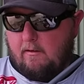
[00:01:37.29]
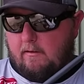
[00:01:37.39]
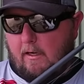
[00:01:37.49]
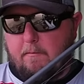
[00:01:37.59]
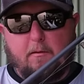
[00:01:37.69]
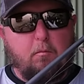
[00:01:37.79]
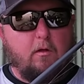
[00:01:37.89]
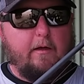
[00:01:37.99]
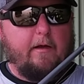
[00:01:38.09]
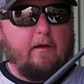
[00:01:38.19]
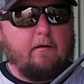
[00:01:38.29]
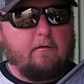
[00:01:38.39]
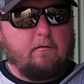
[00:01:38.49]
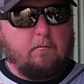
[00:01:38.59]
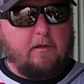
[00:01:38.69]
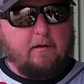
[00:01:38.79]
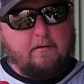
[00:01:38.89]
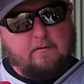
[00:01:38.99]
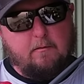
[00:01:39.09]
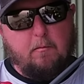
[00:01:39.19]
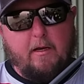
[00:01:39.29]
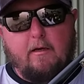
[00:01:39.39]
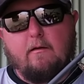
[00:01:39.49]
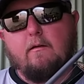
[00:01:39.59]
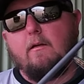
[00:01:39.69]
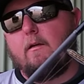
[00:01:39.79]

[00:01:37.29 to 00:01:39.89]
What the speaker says: came into play because the bait,